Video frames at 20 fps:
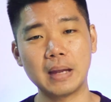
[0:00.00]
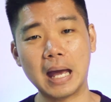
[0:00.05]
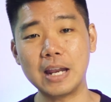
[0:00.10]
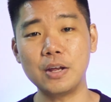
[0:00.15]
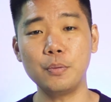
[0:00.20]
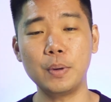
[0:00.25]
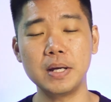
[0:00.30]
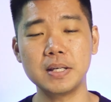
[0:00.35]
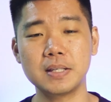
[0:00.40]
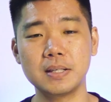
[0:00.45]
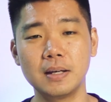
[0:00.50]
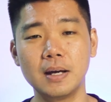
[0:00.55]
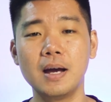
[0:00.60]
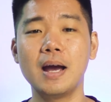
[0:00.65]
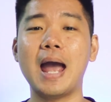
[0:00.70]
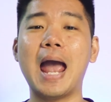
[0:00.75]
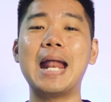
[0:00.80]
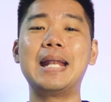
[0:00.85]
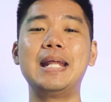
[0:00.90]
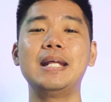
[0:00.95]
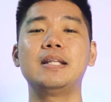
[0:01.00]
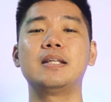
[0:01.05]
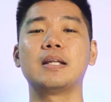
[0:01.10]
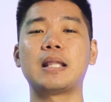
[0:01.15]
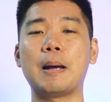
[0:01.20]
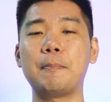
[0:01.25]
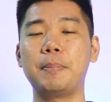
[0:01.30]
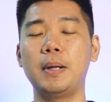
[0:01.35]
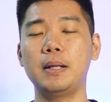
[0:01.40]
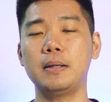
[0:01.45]
Anyways, edit the
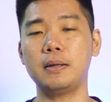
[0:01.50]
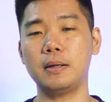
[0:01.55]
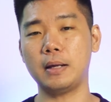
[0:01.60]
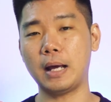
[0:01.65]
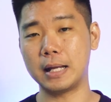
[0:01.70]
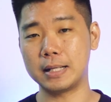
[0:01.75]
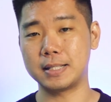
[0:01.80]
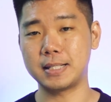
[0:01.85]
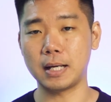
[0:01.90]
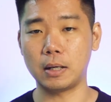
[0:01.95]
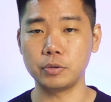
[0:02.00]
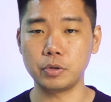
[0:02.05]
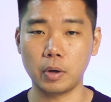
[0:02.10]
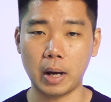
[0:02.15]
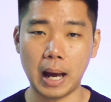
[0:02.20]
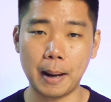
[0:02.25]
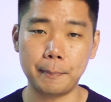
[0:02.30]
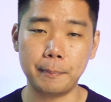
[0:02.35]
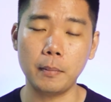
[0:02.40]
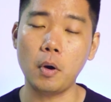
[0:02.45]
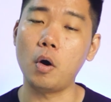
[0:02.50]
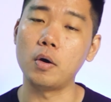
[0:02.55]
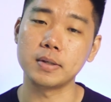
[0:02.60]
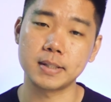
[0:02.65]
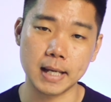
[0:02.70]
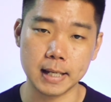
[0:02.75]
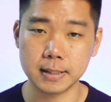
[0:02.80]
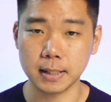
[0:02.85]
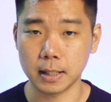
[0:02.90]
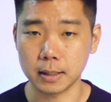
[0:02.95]
template and sell your app or
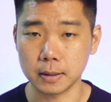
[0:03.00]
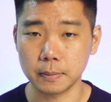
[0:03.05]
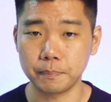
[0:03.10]
SaaS idea.